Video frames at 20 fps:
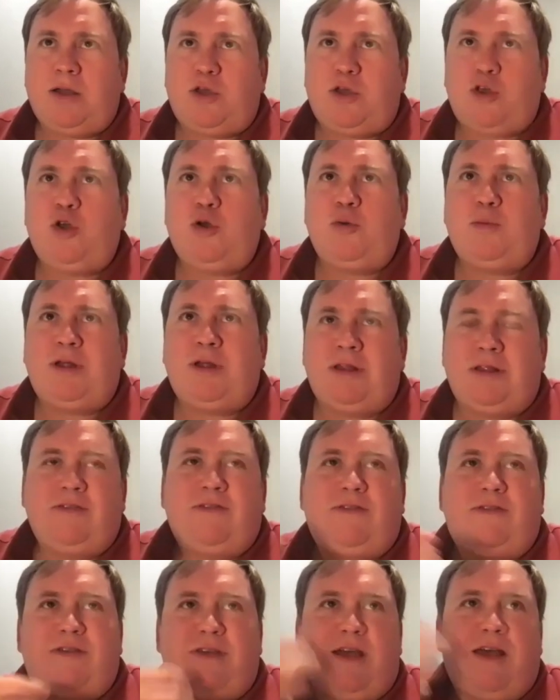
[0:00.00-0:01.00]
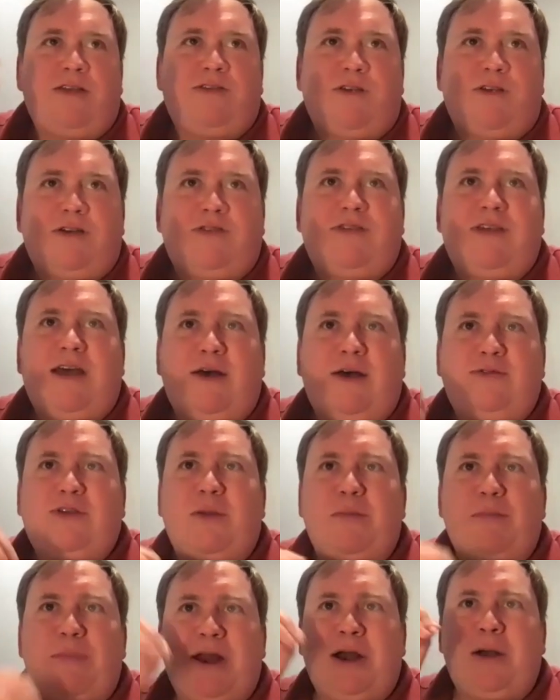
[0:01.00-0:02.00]
humans as ourselves
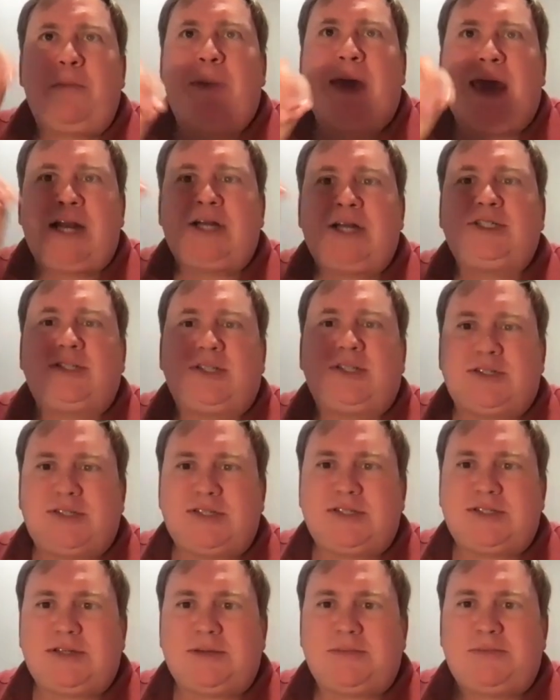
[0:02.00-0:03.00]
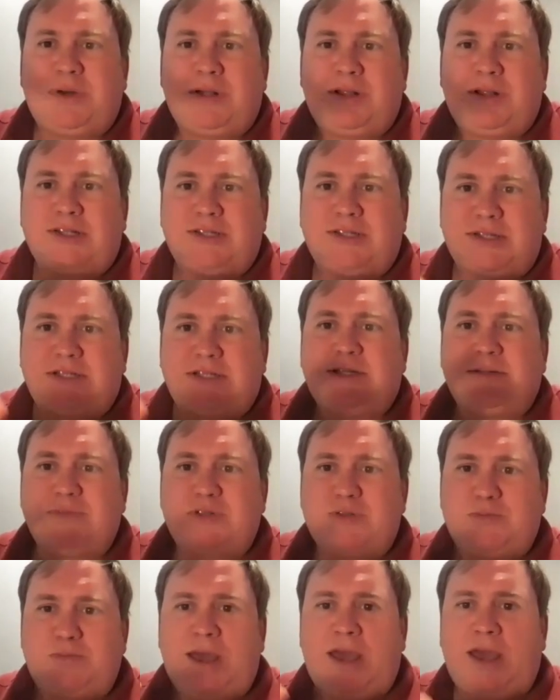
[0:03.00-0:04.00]
can better manage the system, but the
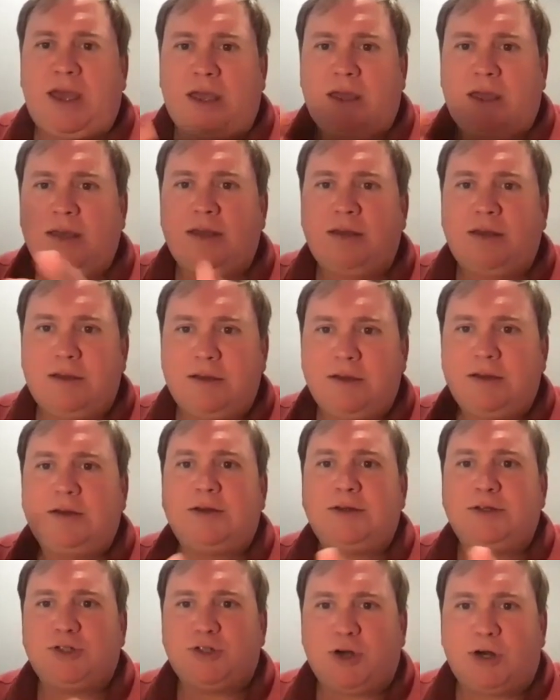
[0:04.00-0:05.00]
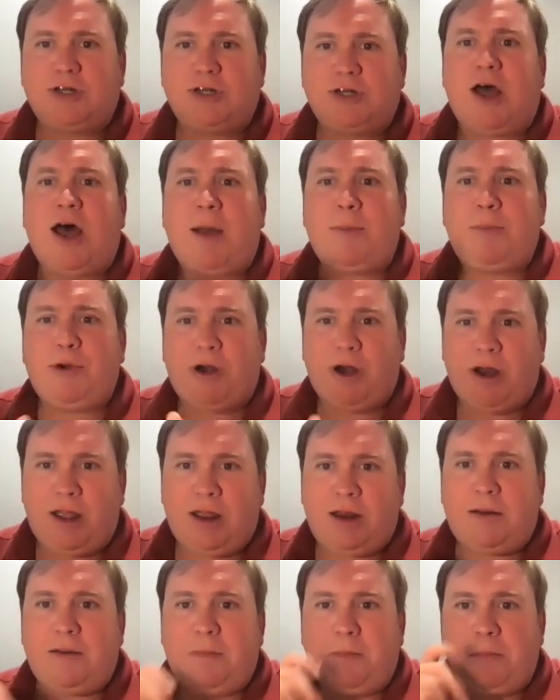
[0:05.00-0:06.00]
systems may start to
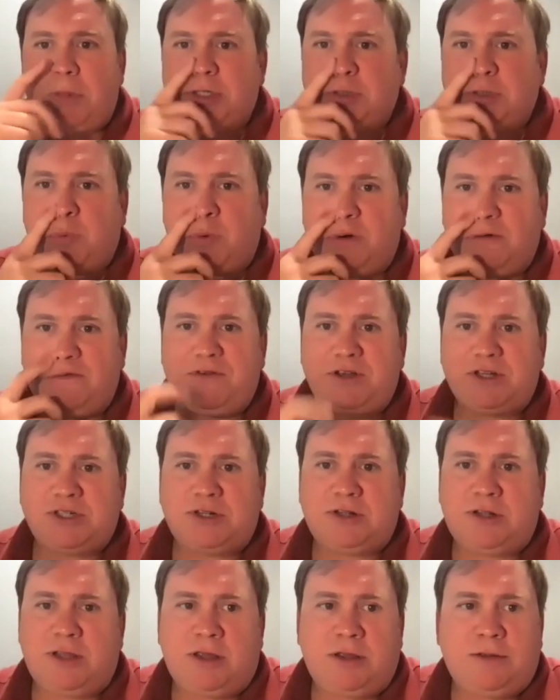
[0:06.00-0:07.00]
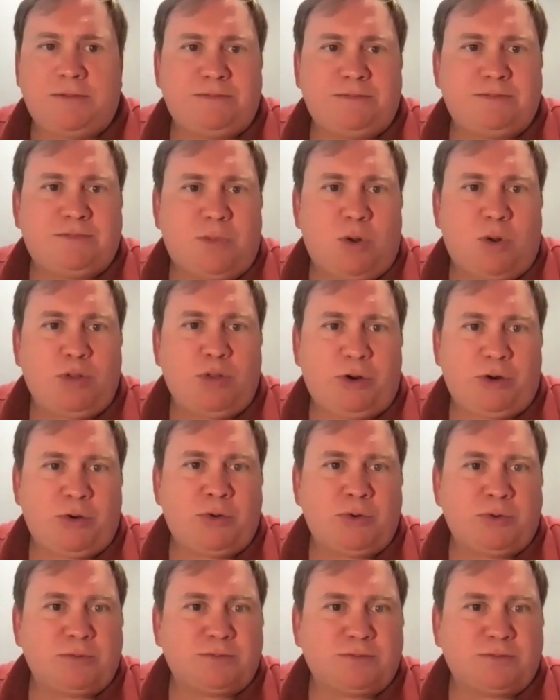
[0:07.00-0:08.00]
operate much more efficiently on their
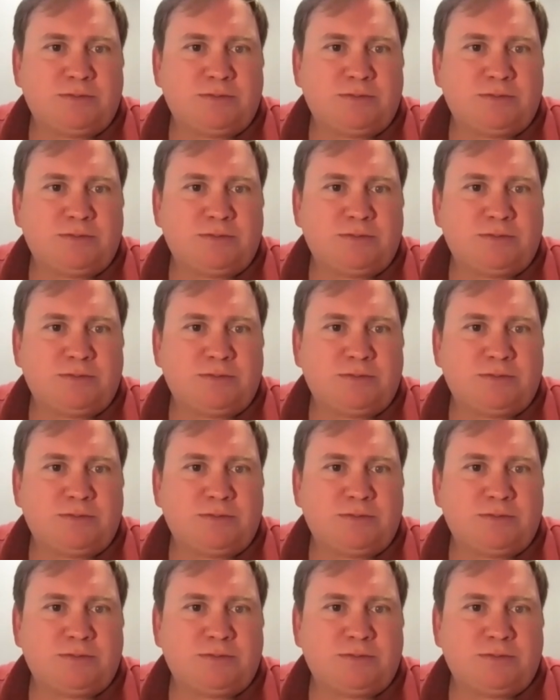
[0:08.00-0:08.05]
own?